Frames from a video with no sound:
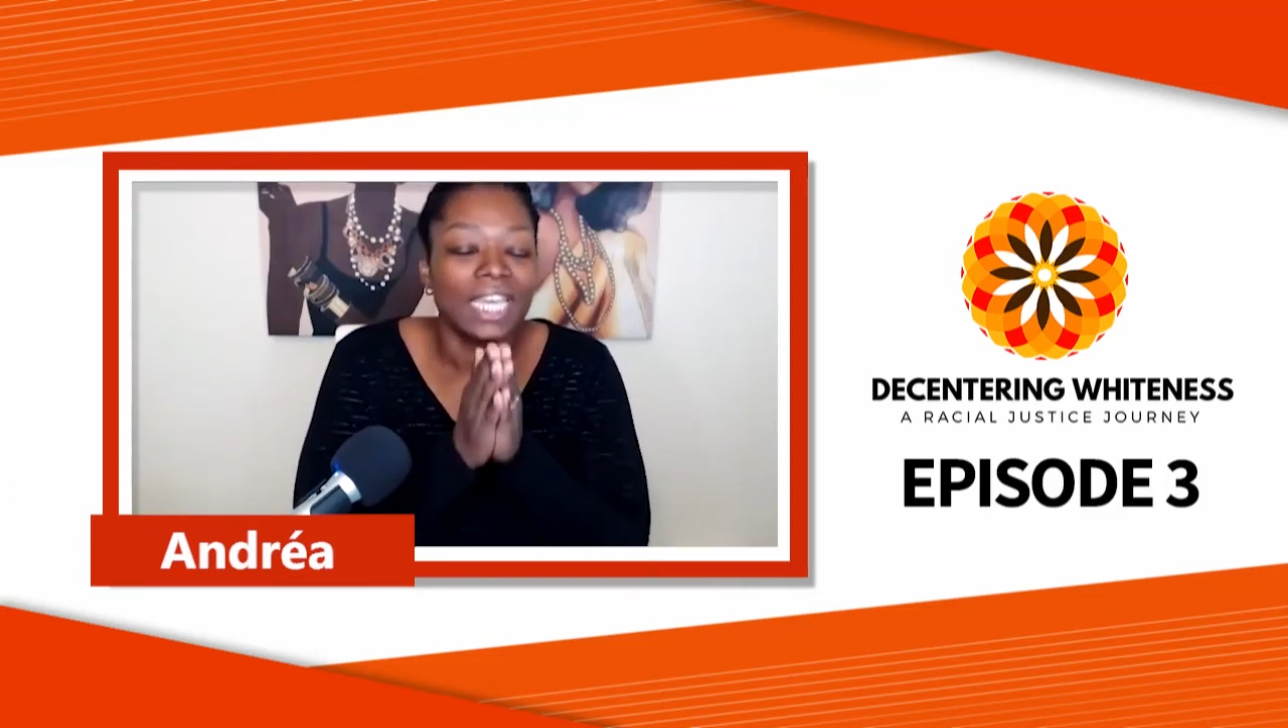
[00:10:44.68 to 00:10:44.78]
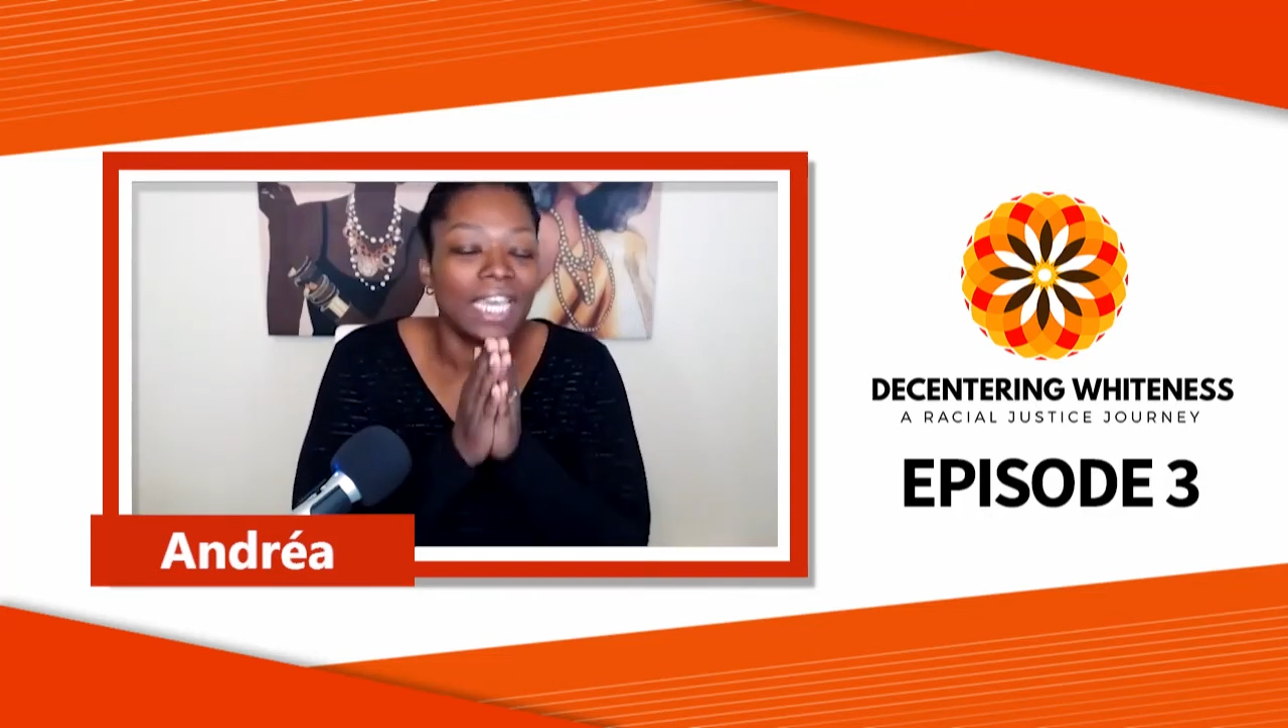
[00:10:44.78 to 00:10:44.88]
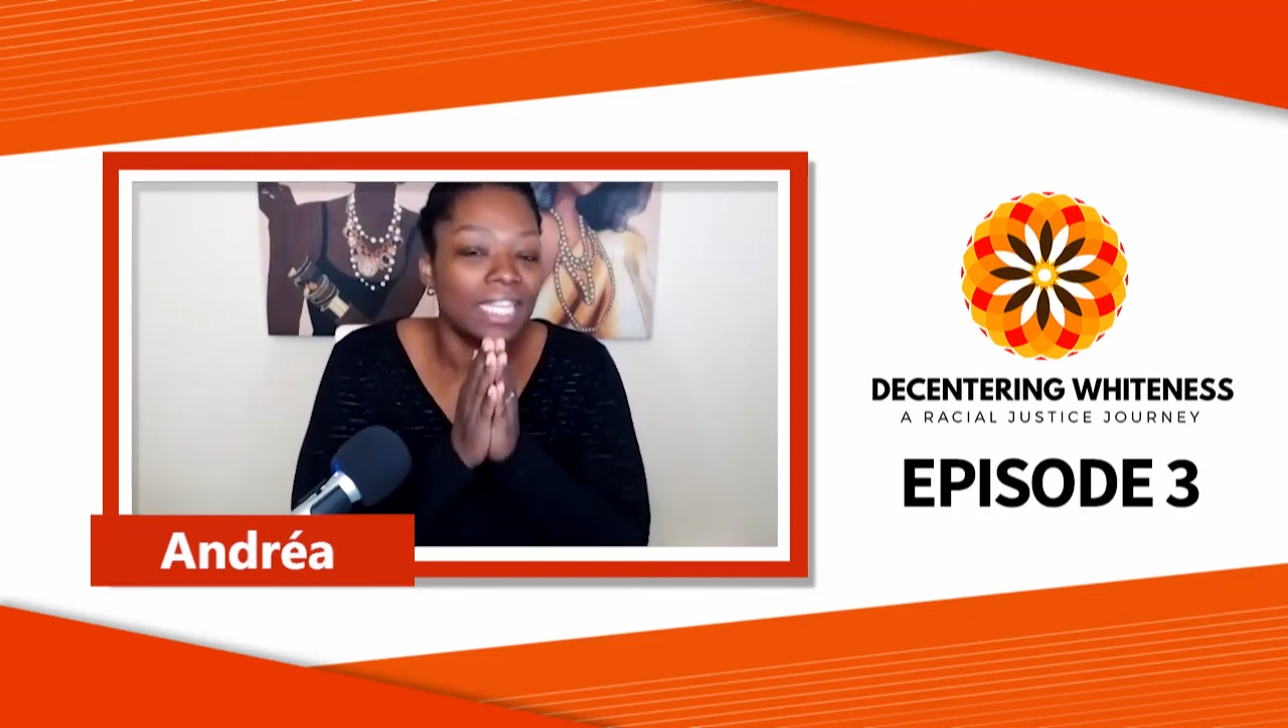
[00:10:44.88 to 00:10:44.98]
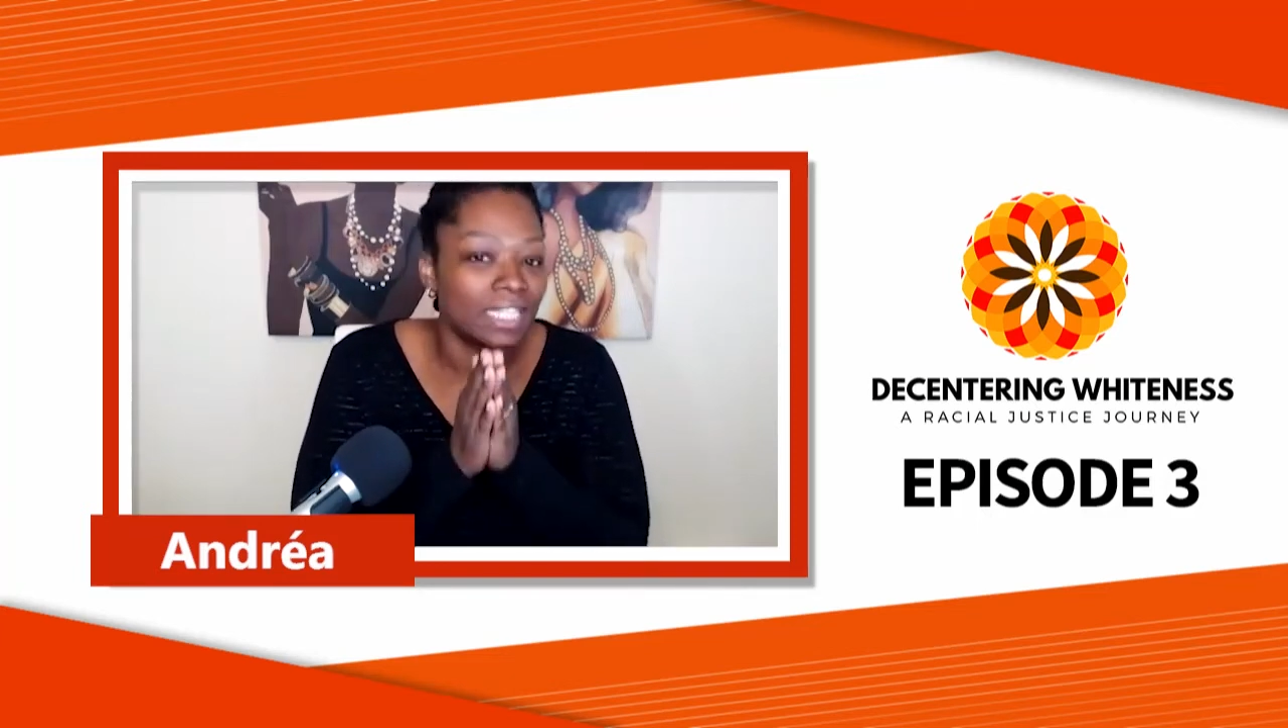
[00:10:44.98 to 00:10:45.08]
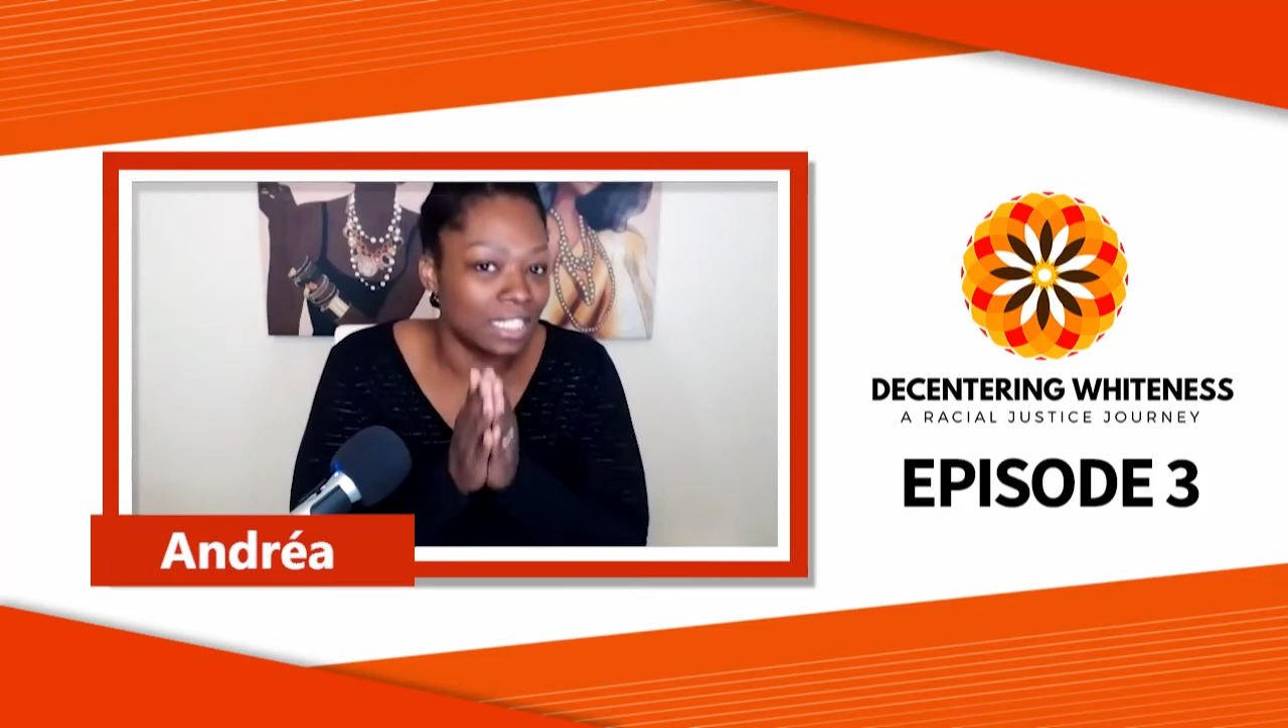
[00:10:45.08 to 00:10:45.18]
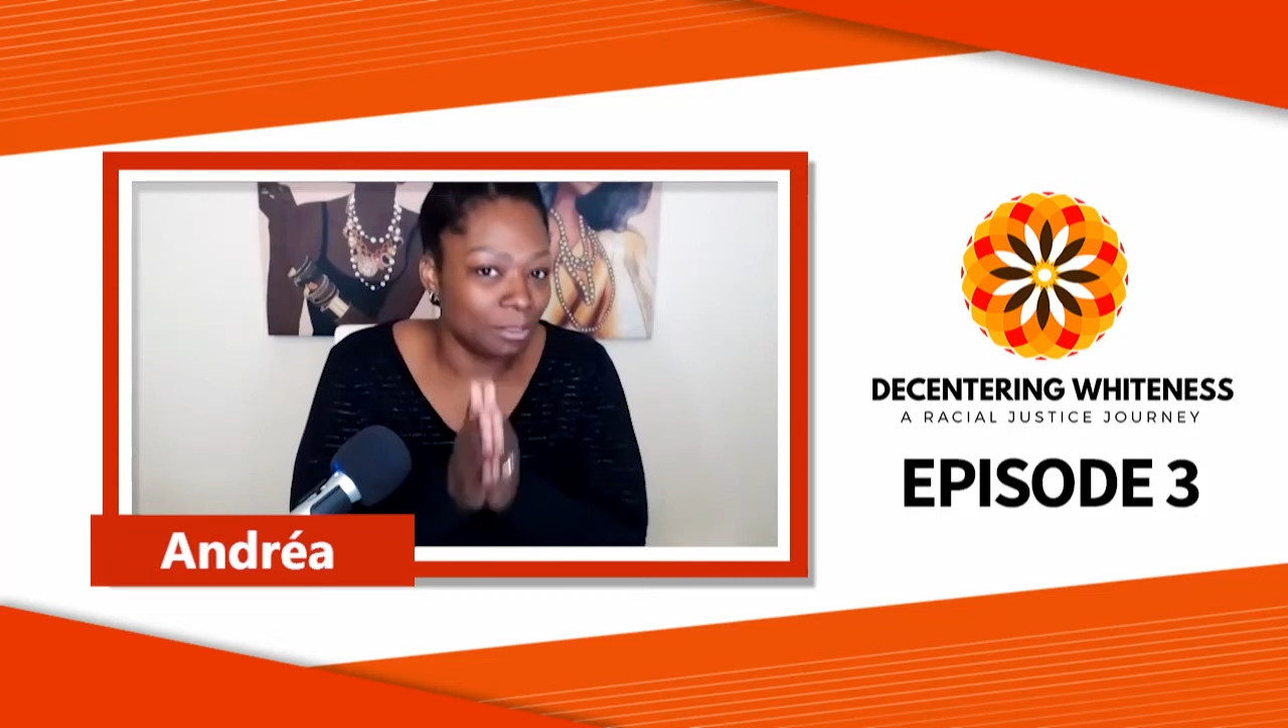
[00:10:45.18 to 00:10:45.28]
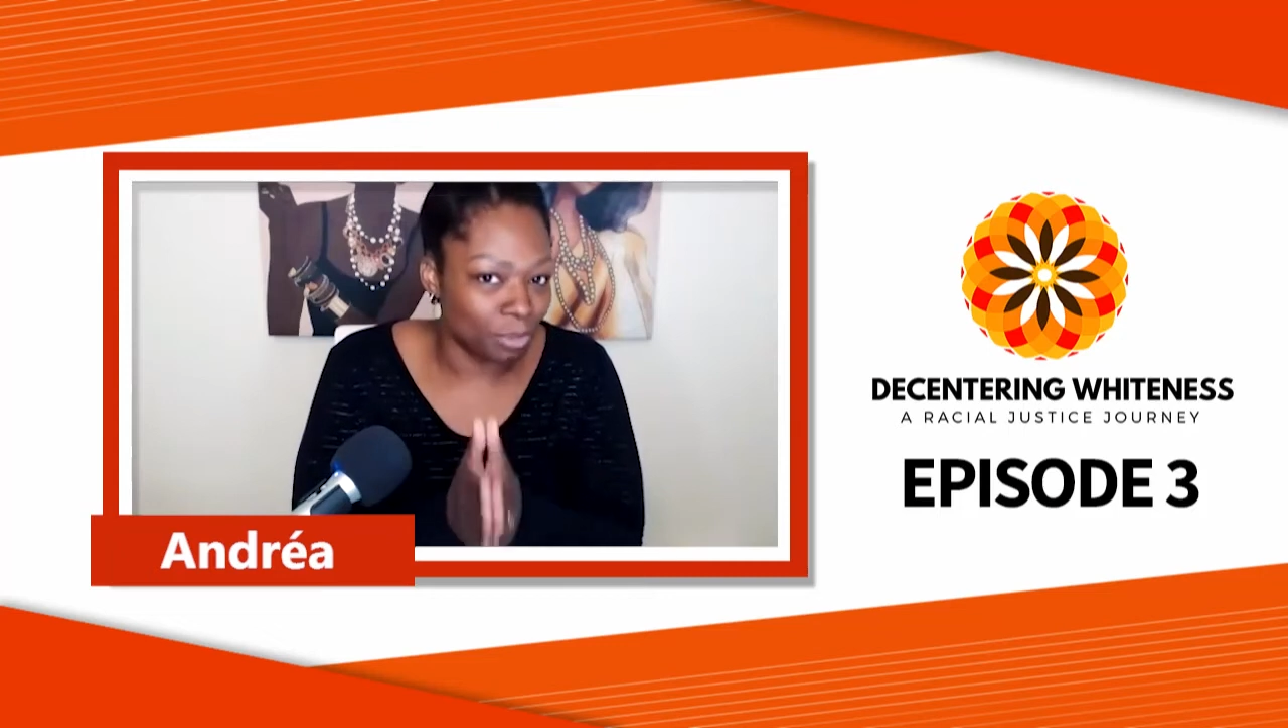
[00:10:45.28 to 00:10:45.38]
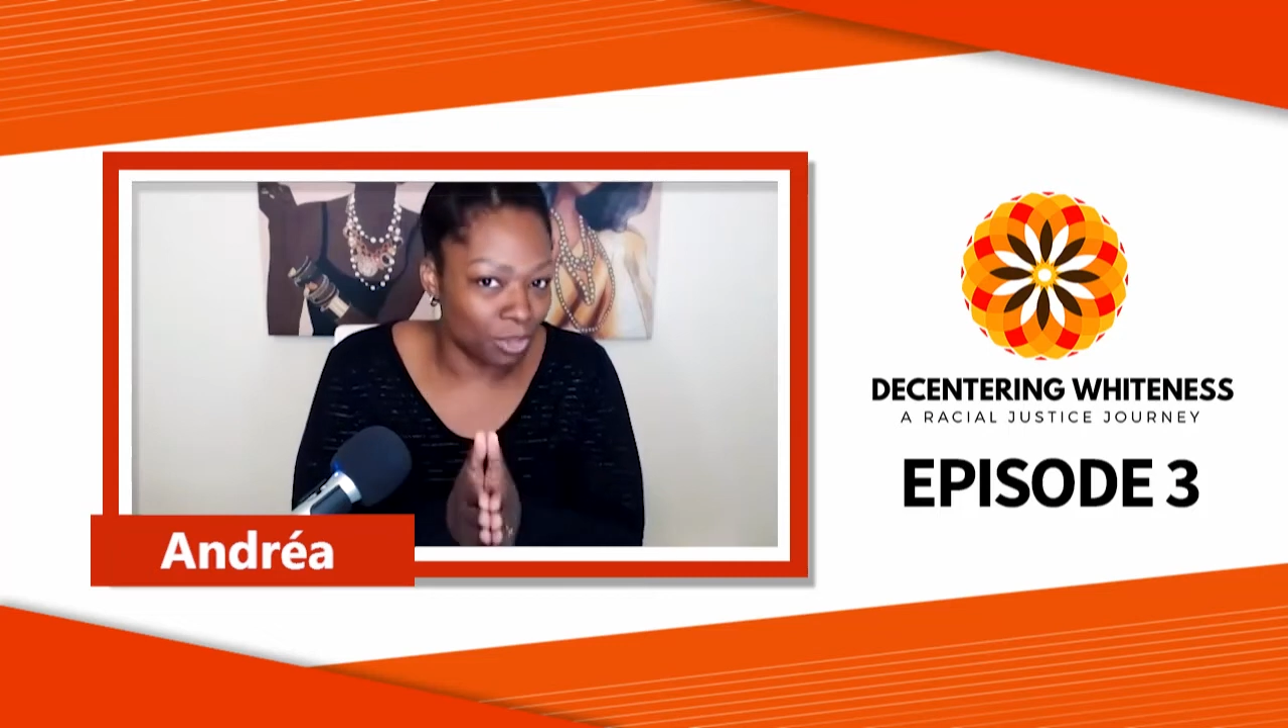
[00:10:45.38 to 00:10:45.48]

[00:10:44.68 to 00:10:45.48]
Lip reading: and the deeper